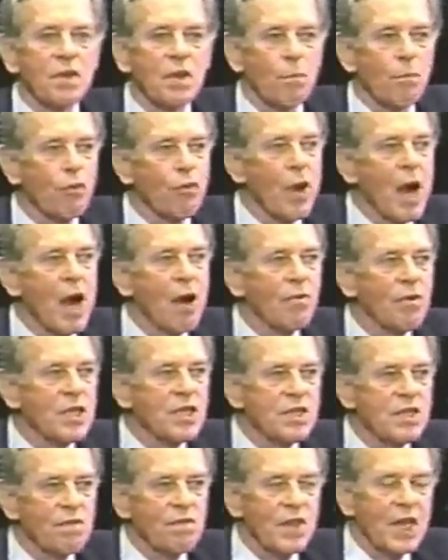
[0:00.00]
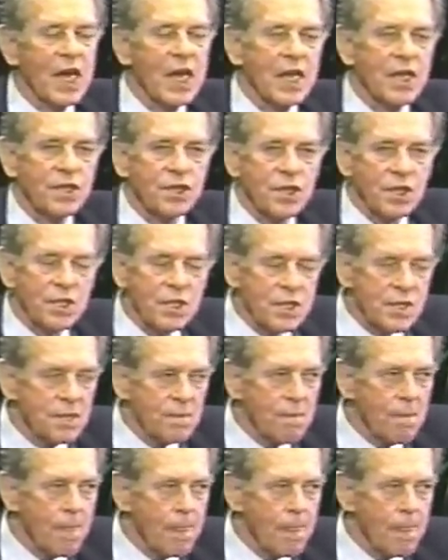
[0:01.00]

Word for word: the proudest of the angels,